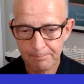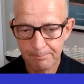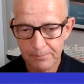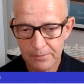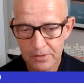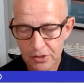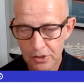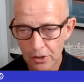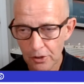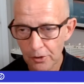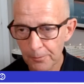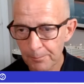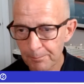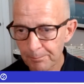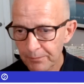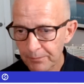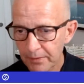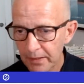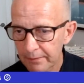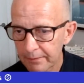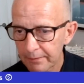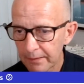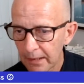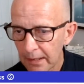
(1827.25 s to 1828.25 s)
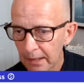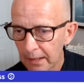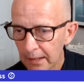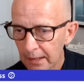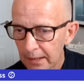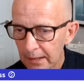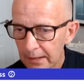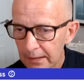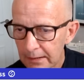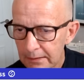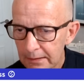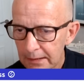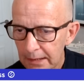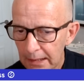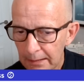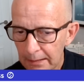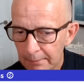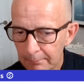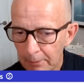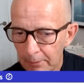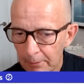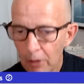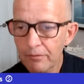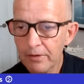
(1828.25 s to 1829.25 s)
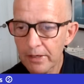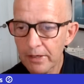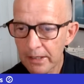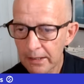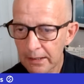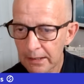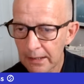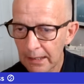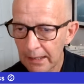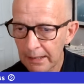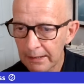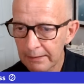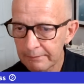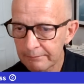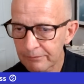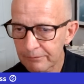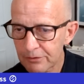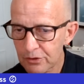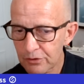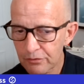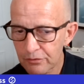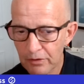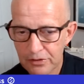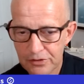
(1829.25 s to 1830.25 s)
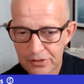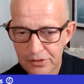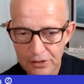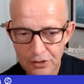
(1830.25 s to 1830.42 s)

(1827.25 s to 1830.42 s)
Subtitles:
So hopefully I sort of answered.